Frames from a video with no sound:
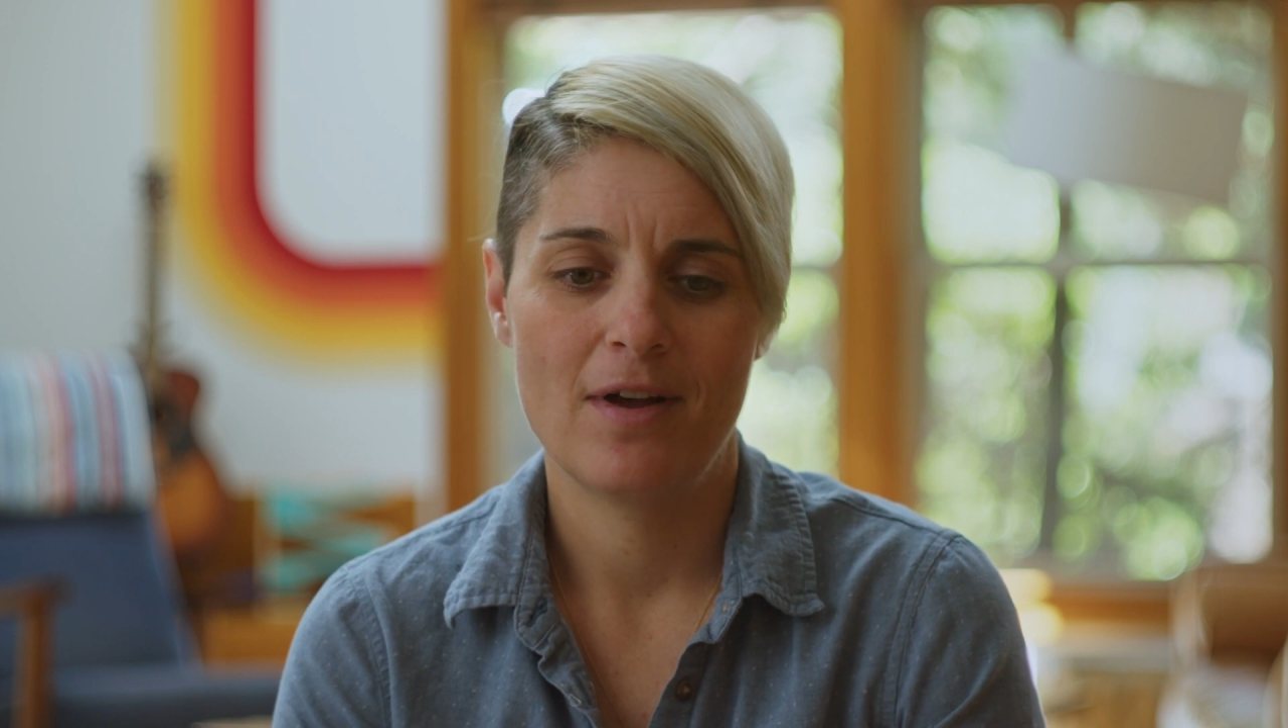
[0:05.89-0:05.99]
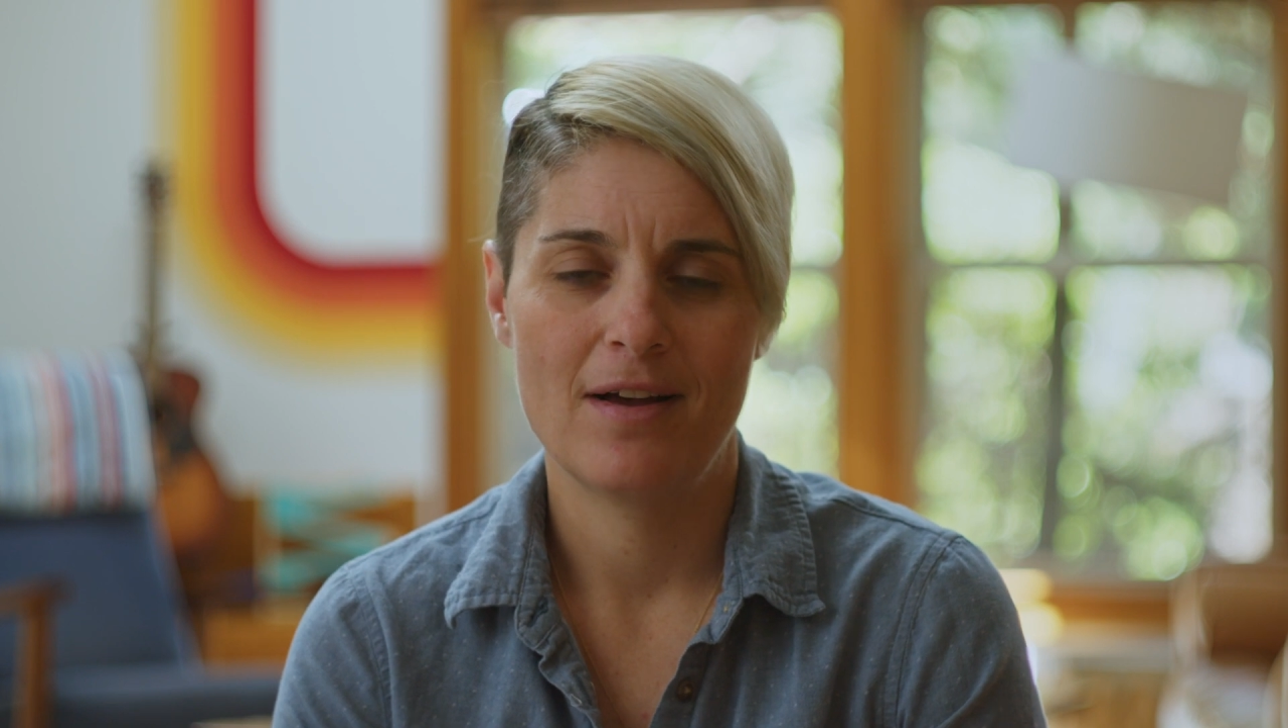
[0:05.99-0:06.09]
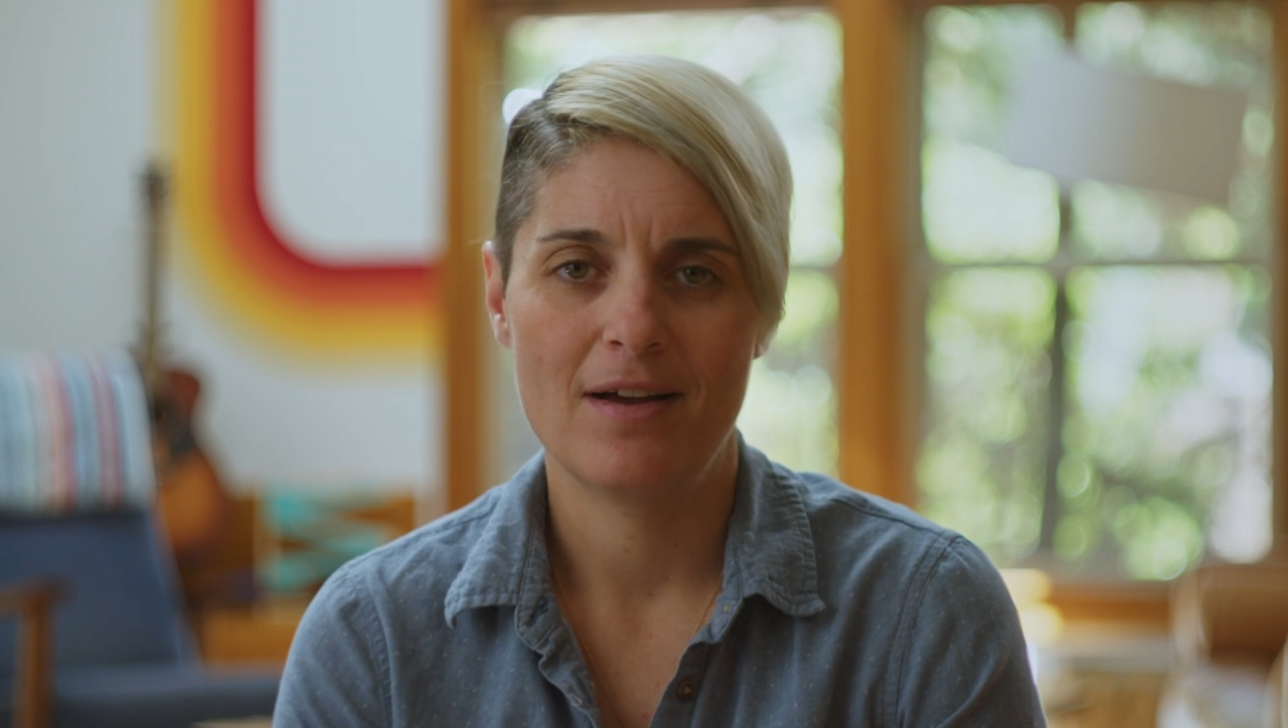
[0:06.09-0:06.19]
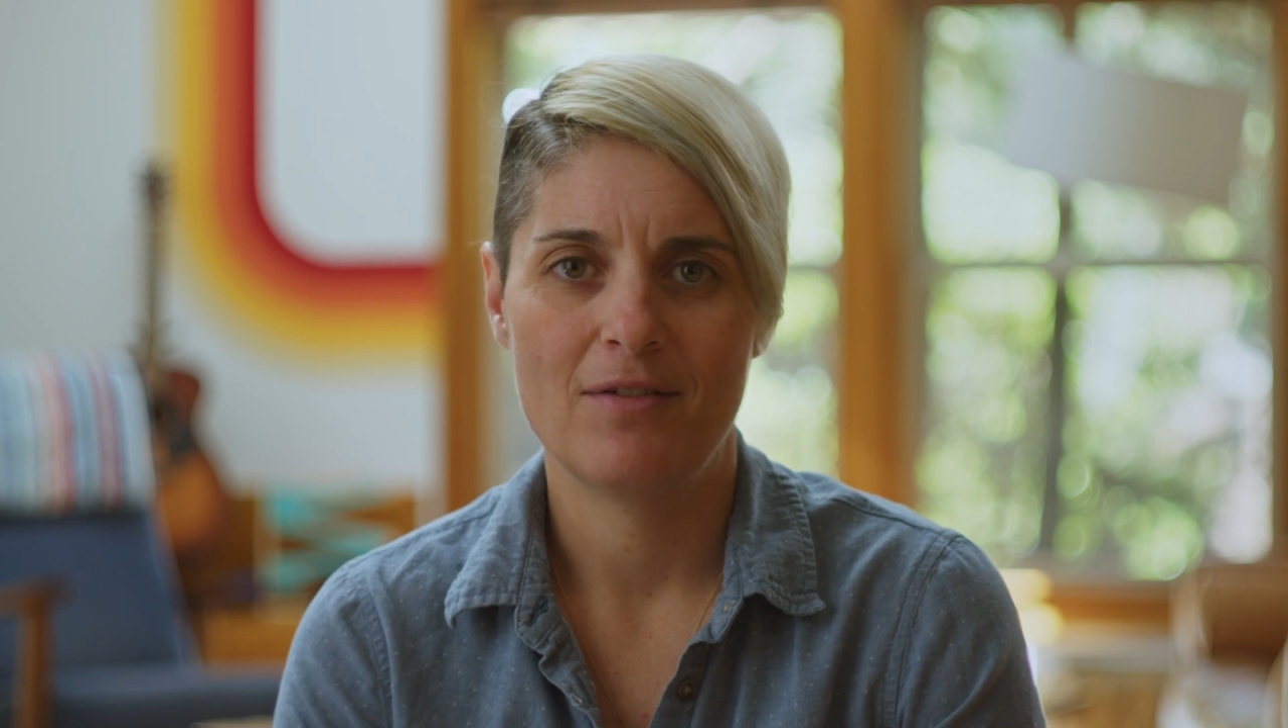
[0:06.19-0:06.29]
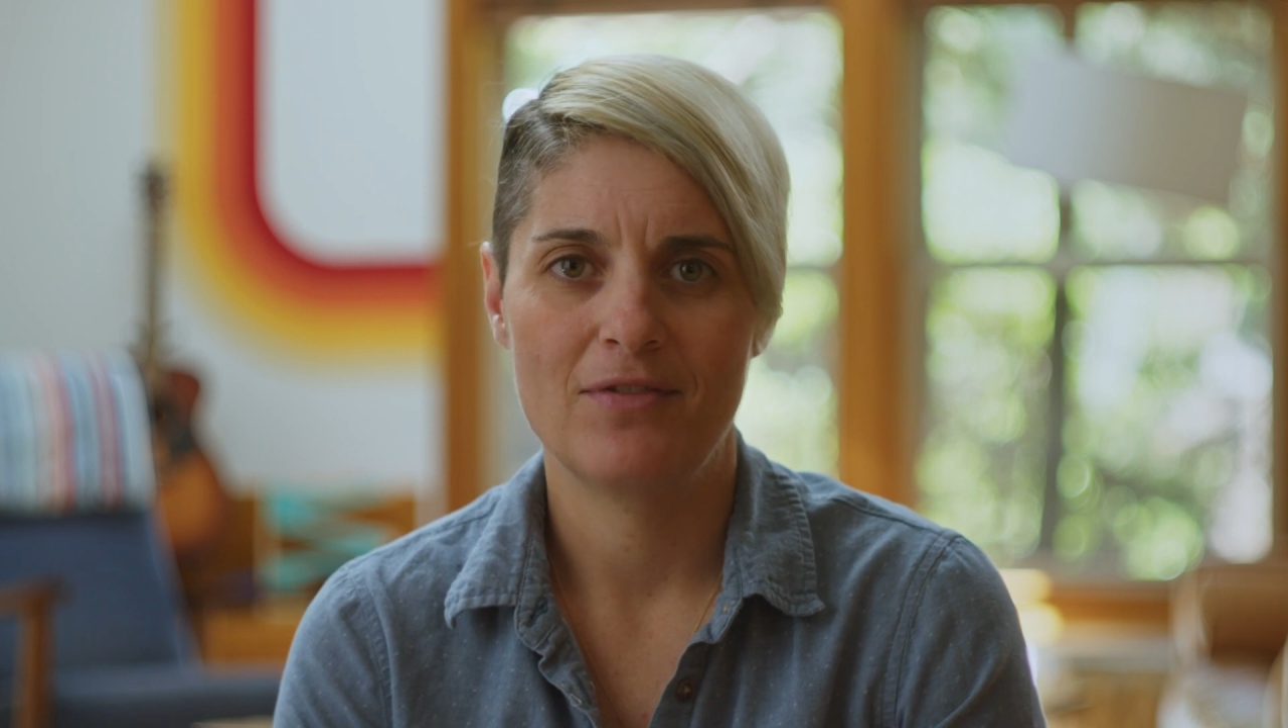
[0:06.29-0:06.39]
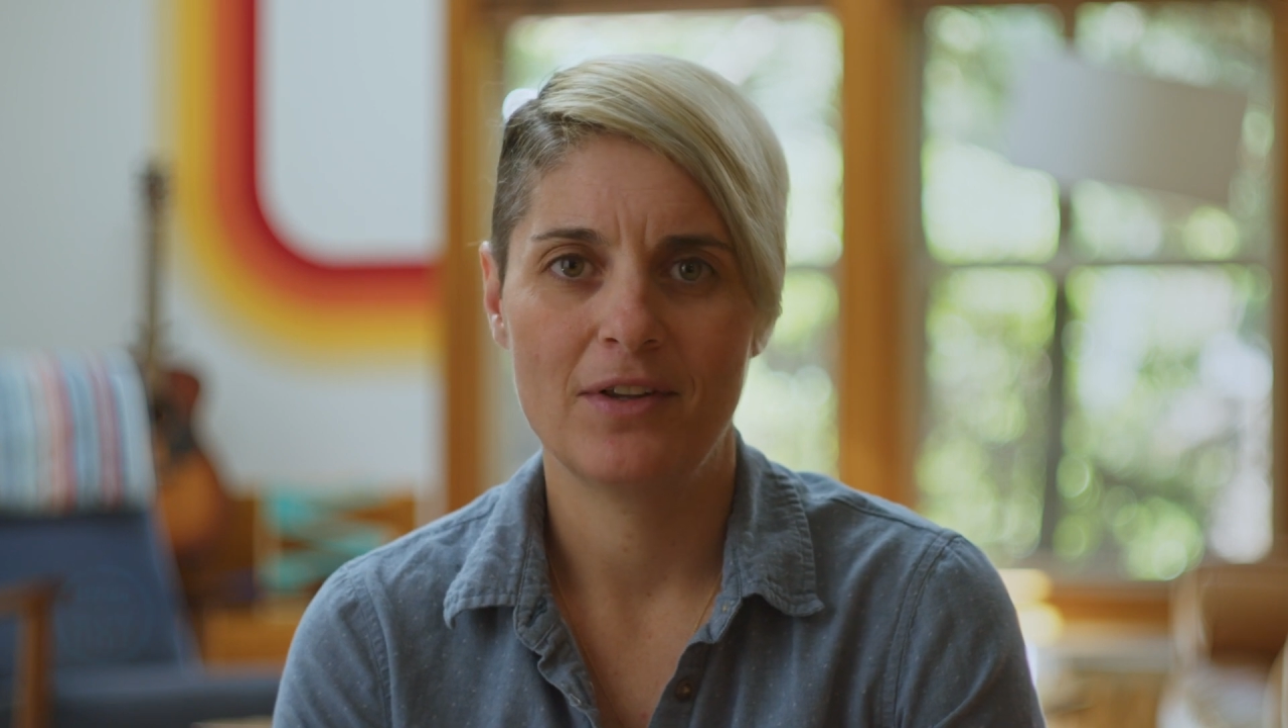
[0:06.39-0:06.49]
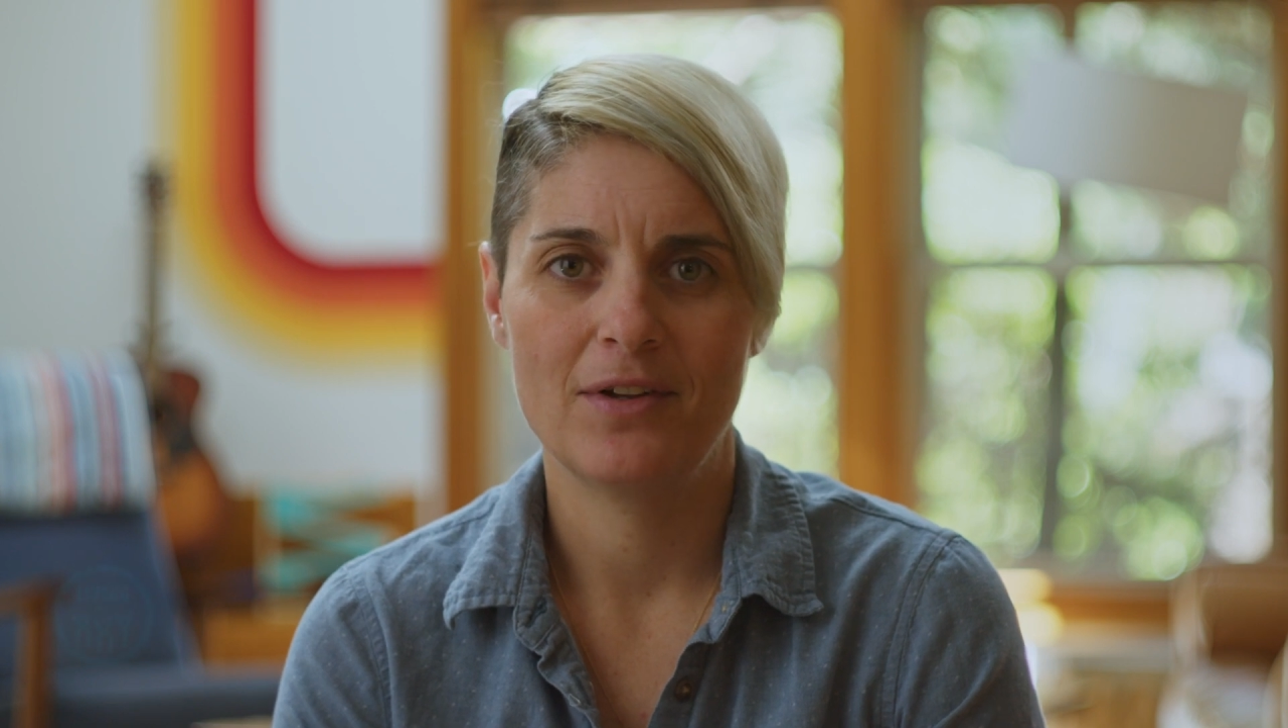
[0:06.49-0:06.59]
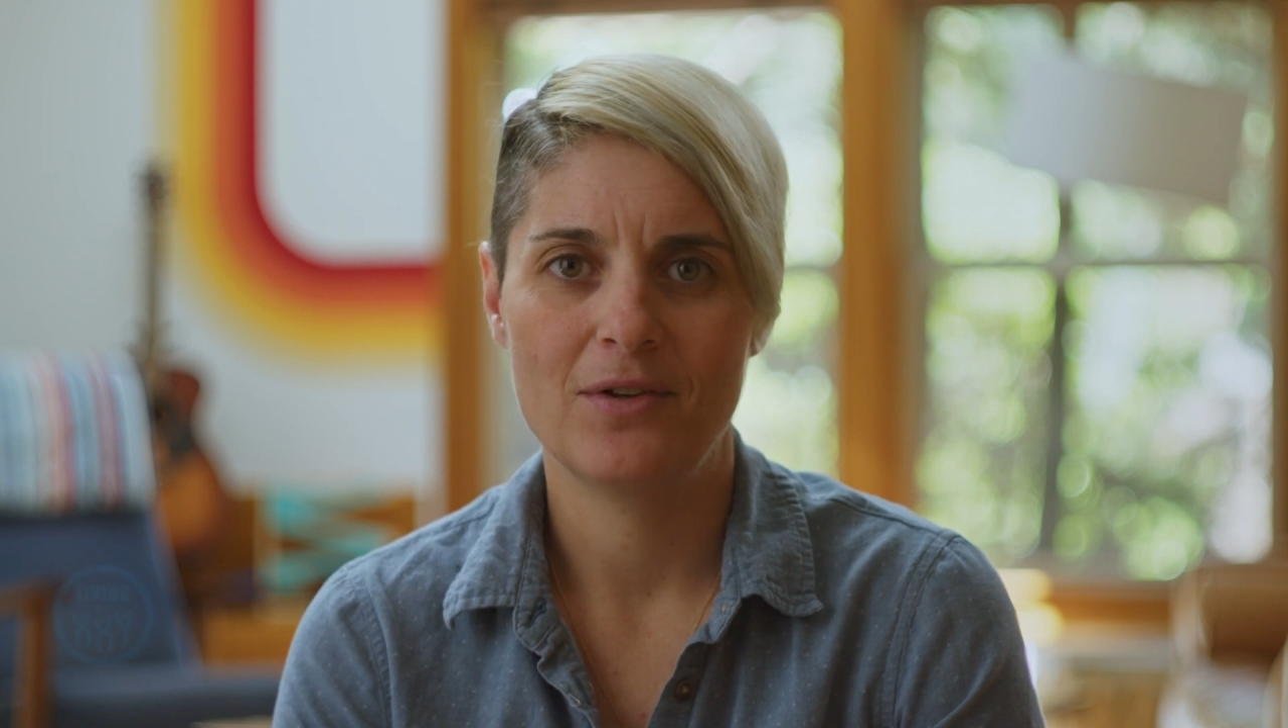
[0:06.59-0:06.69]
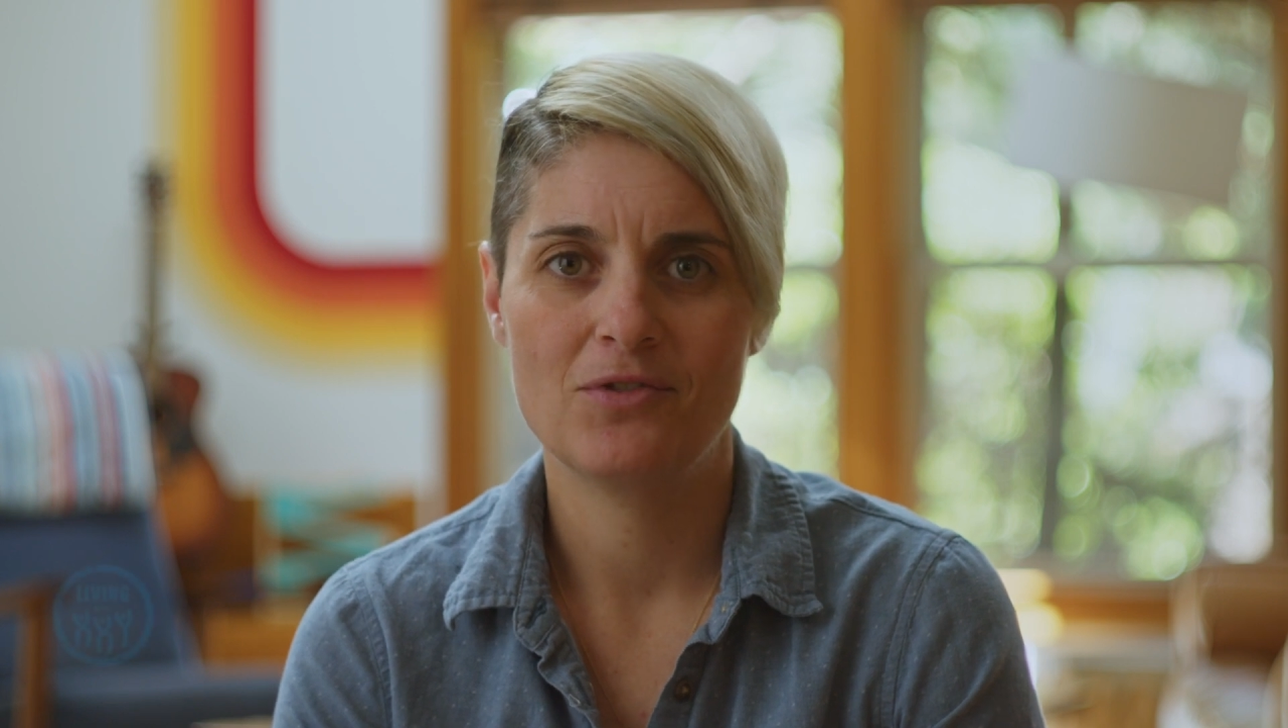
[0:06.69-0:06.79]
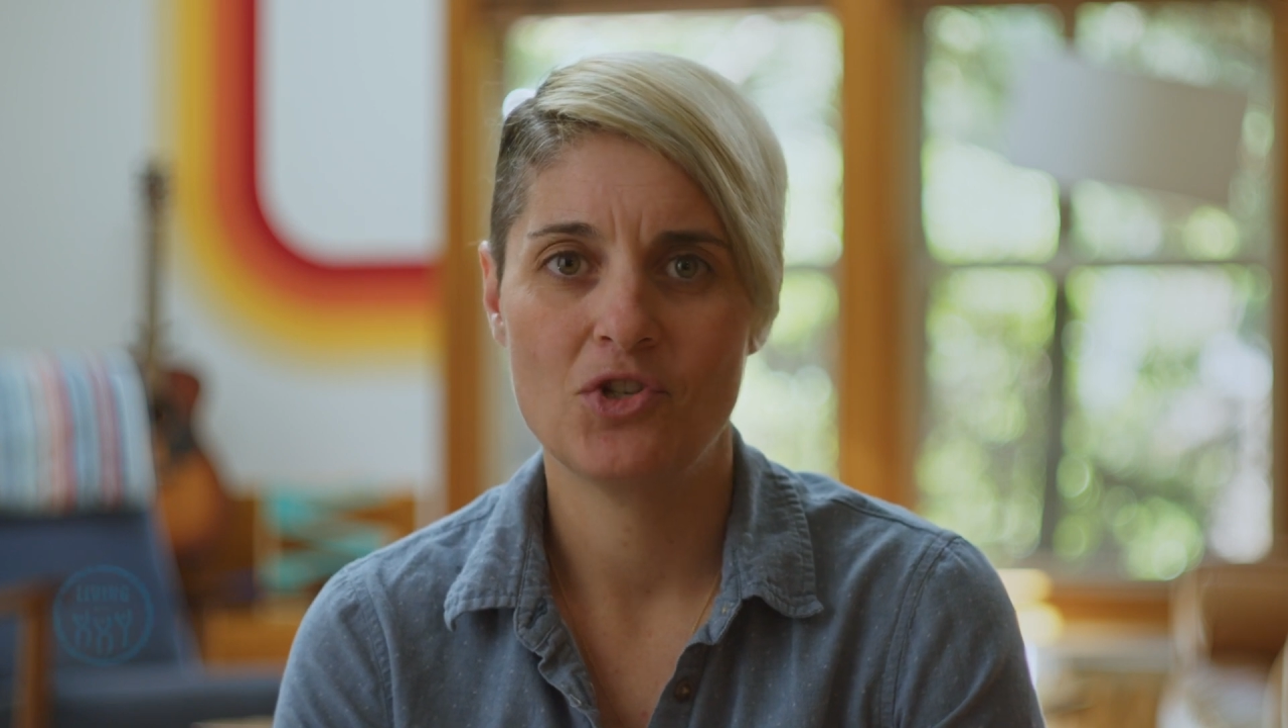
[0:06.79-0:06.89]
of a
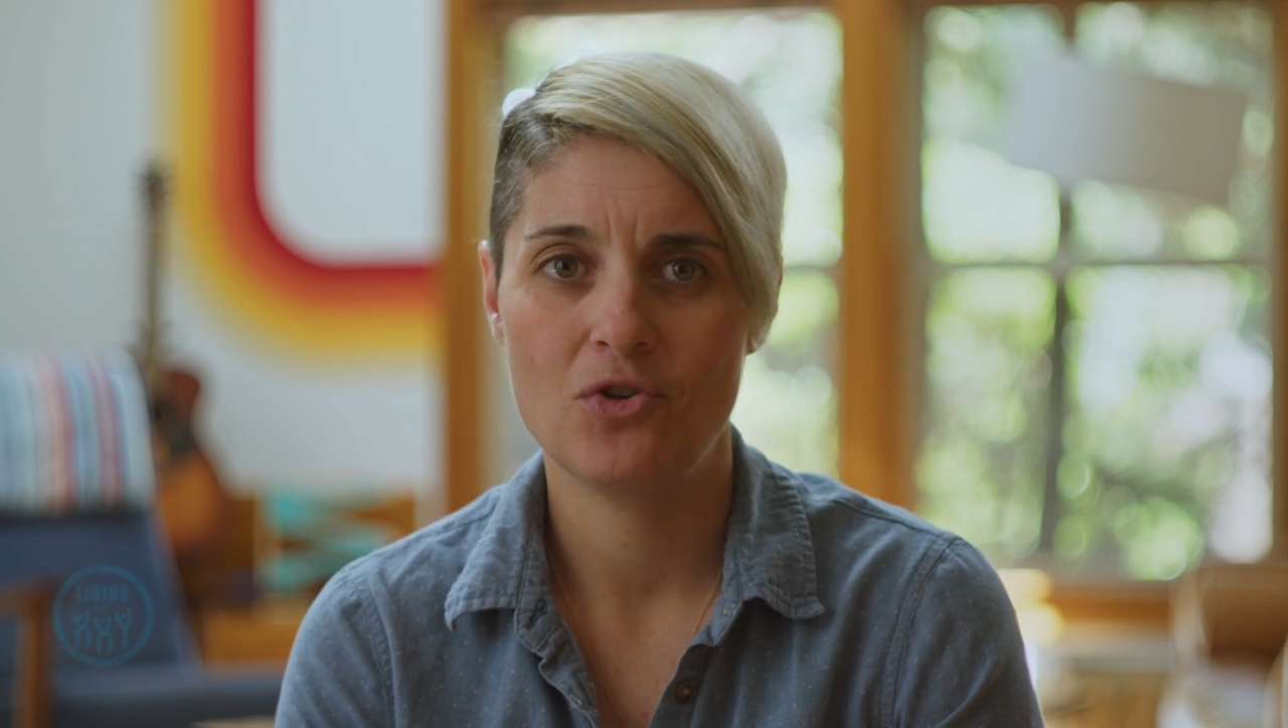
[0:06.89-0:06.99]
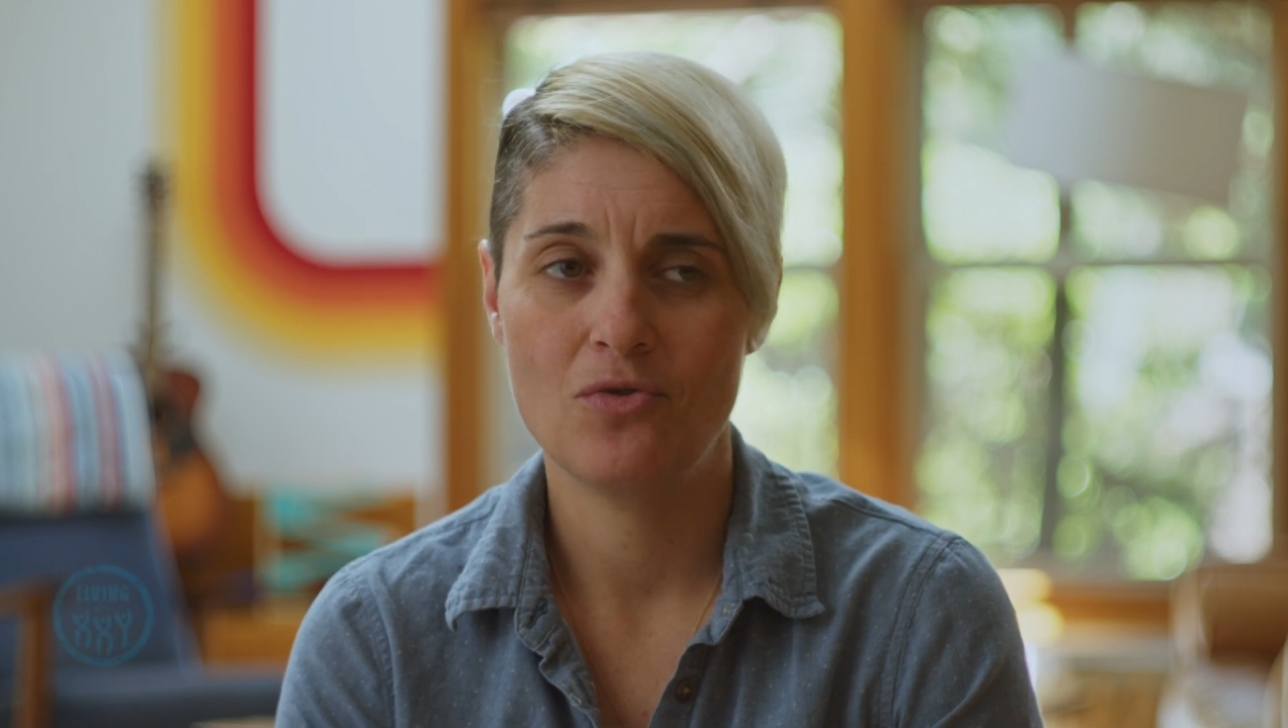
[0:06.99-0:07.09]
little